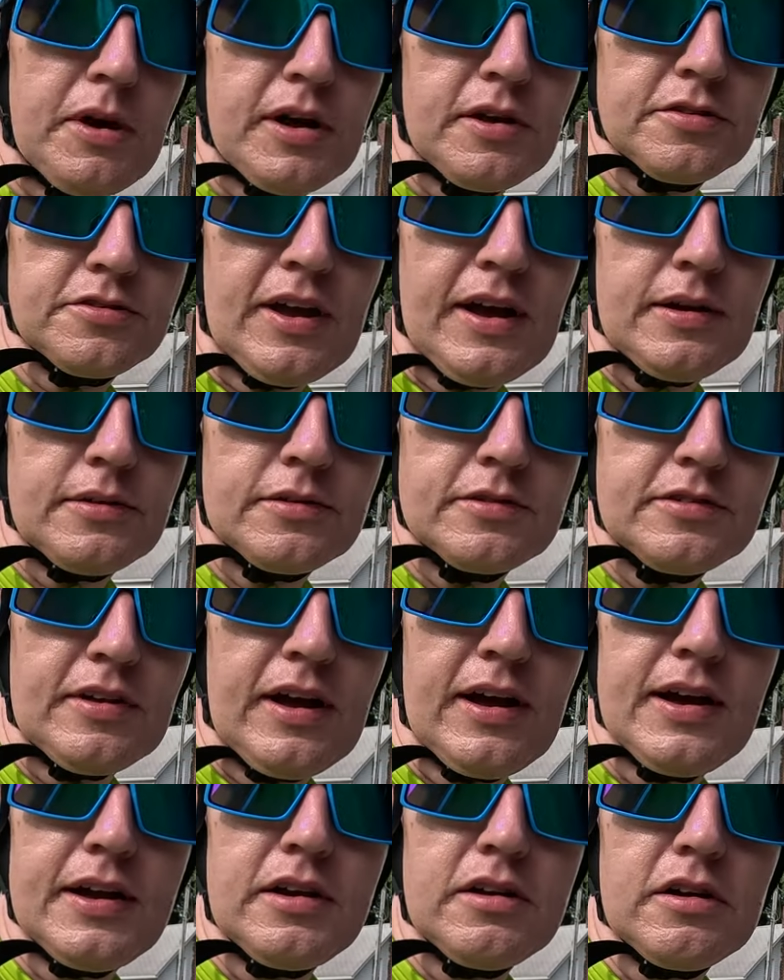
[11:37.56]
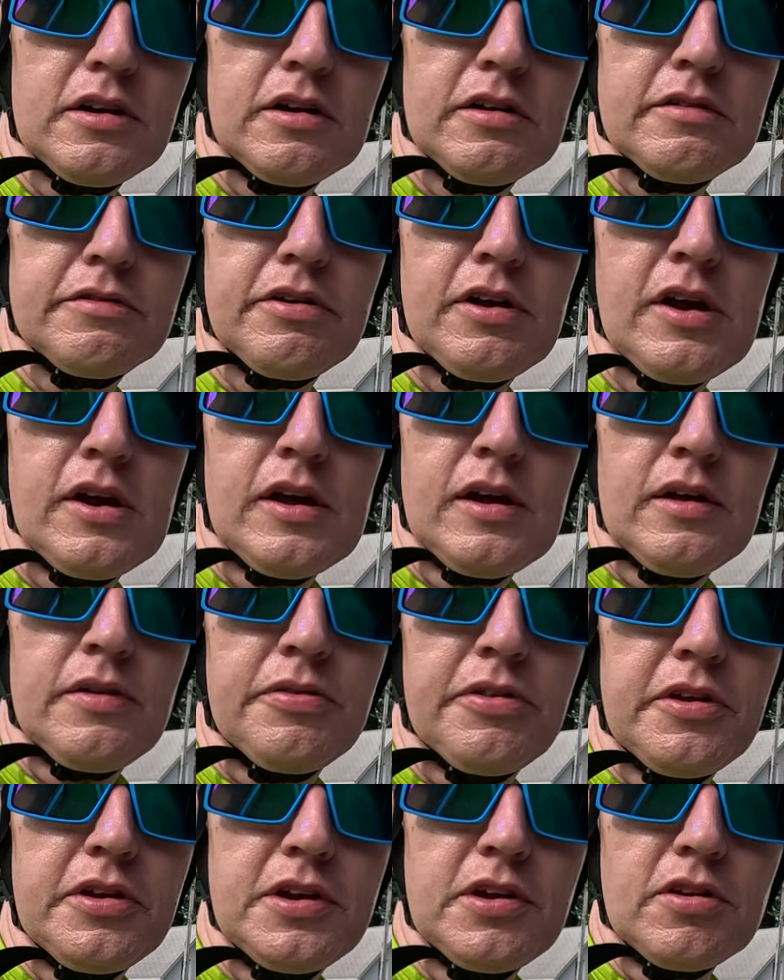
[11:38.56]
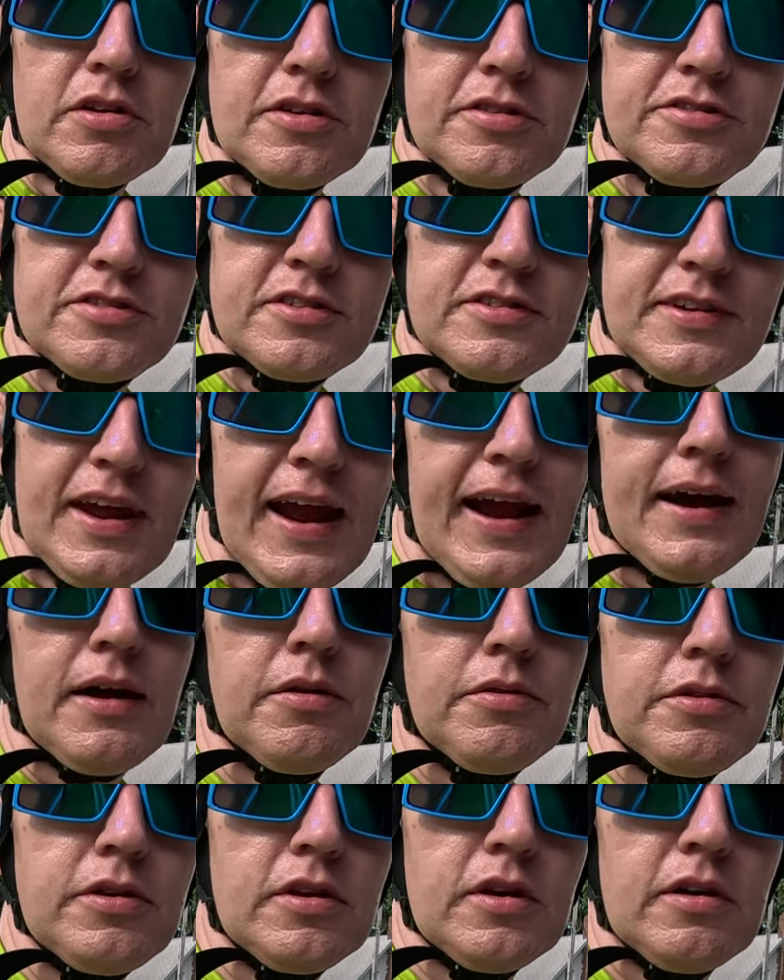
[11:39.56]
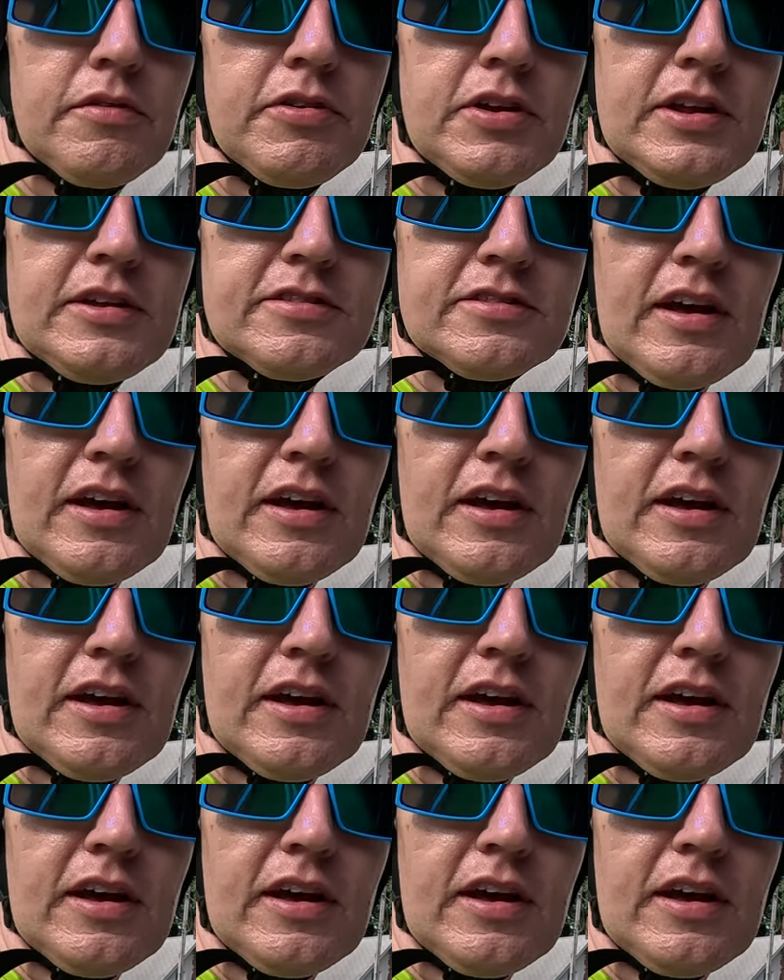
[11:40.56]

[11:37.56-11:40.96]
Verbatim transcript: miles outside of the nearest town of any